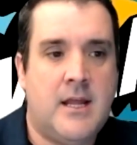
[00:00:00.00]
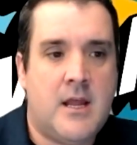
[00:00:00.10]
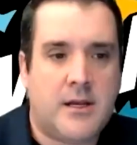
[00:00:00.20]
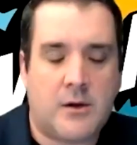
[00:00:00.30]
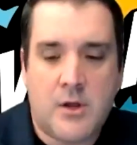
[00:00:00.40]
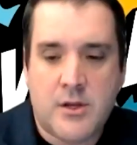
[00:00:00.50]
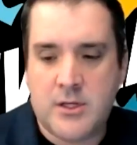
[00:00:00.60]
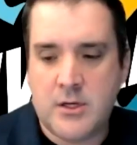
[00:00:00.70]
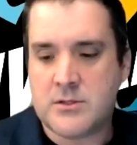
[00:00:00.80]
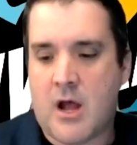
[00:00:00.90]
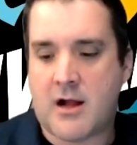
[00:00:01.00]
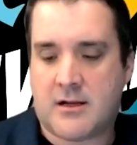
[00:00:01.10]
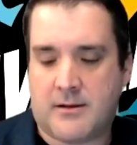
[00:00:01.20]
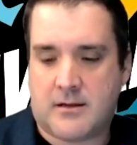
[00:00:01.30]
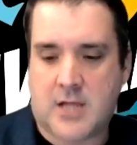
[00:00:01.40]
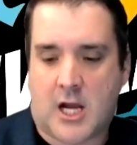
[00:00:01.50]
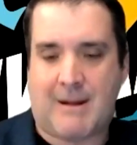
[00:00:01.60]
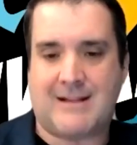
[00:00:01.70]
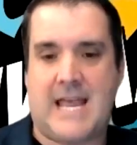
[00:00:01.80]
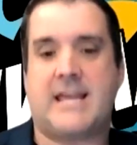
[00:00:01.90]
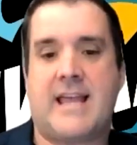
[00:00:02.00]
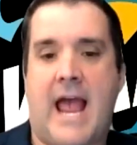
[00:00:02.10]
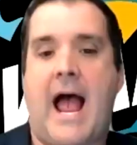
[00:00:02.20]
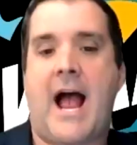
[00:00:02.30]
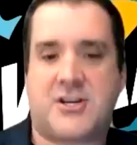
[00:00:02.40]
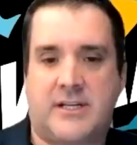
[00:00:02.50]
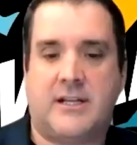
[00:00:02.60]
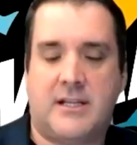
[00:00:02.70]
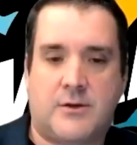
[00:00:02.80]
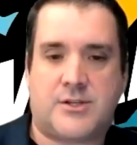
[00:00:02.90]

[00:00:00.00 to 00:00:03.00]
You know, you talk uh, talk about taking action in those